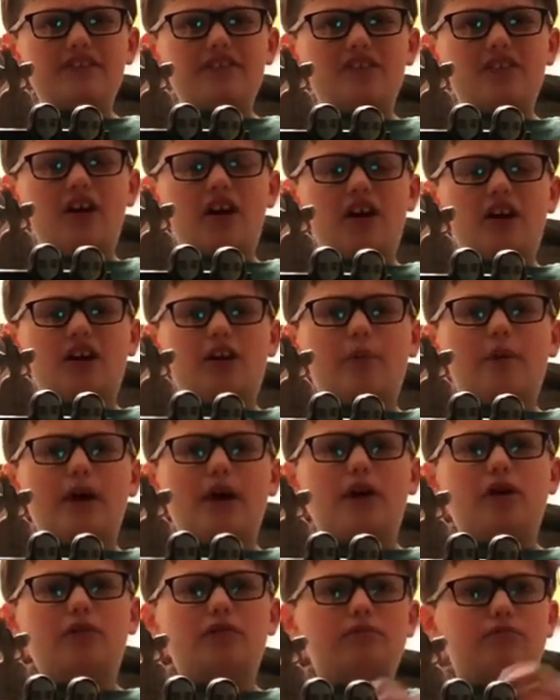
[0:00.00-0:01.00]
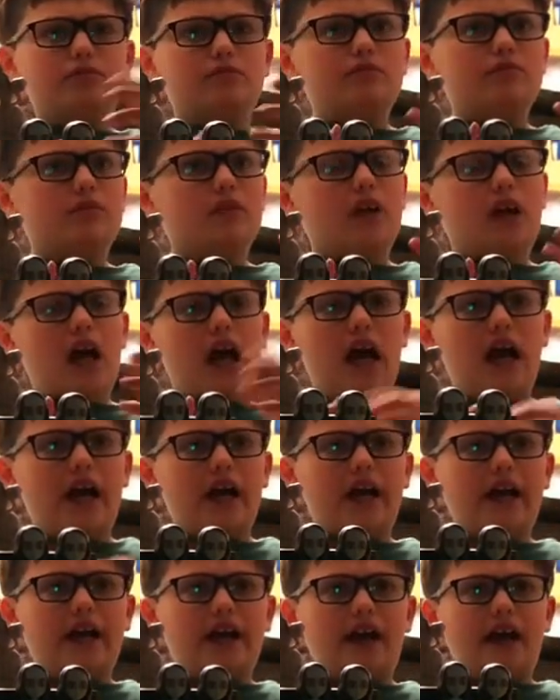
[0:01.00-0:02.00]
talk about,
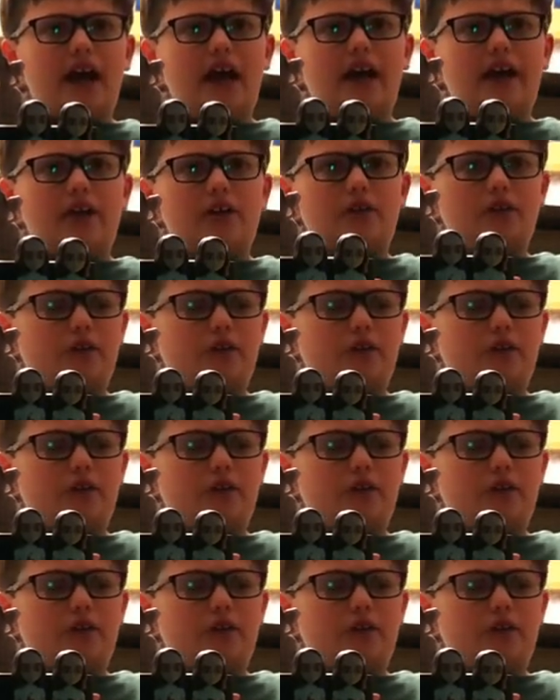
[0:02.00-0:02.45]
I don't